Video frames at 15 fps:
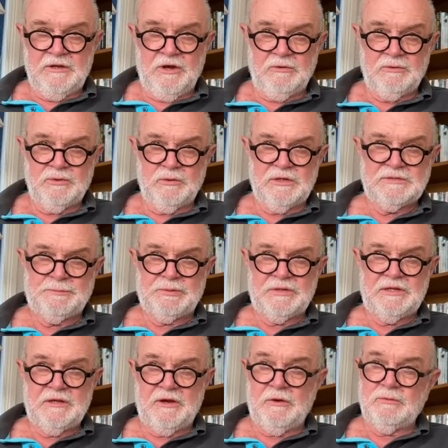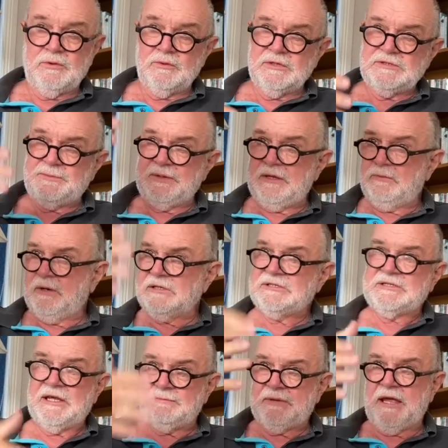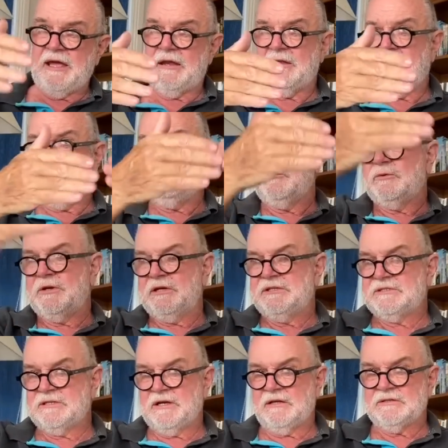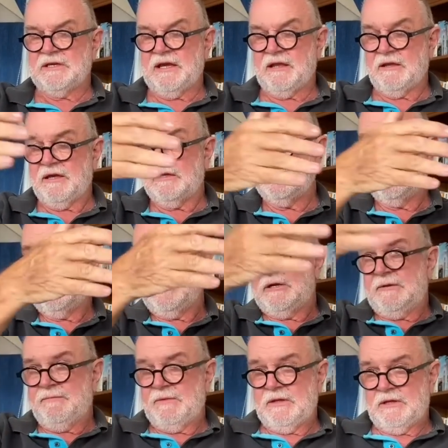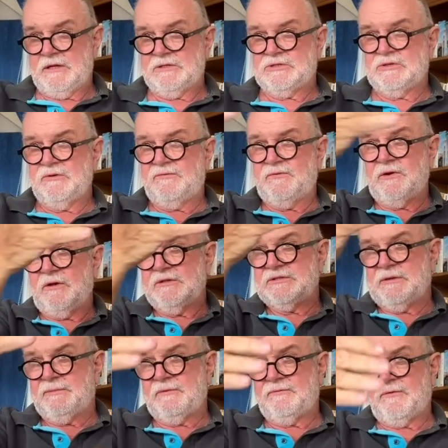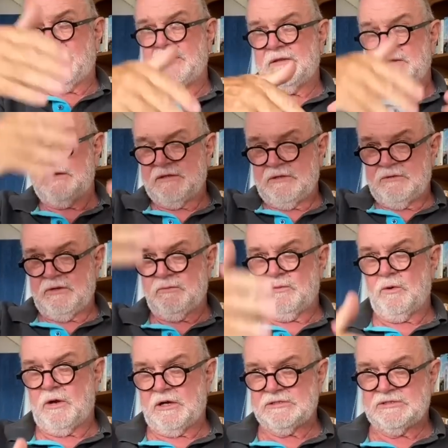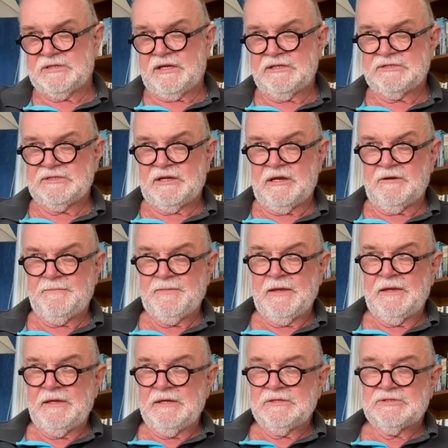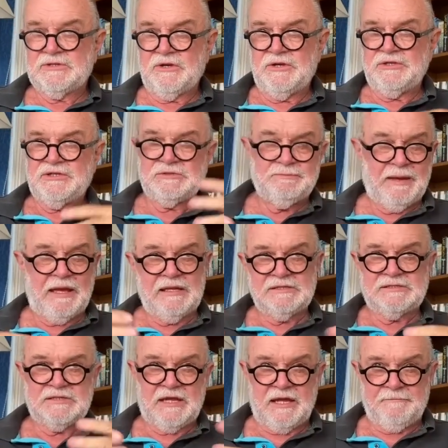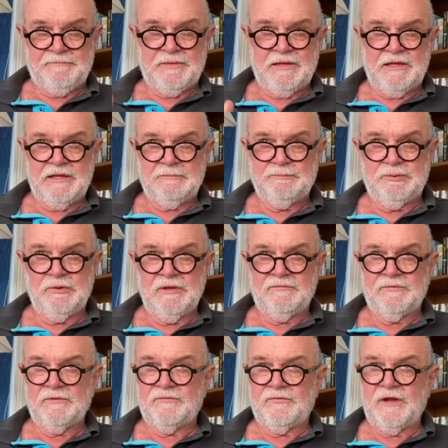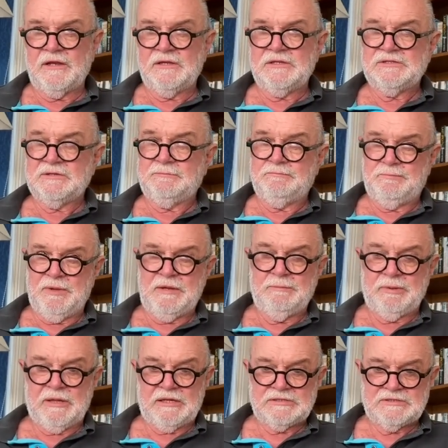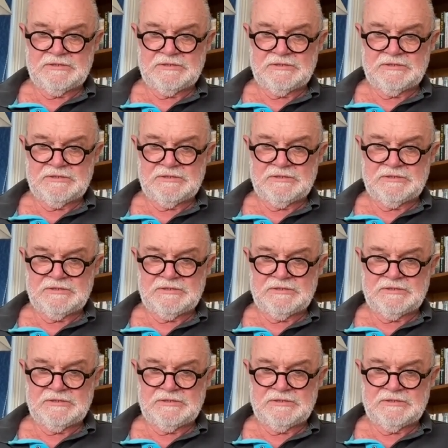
I would always be one step down and have more head sail out. I had two furlers up the front and then a wire stay sail. So you just balance that, and pulling from the front is a big plus.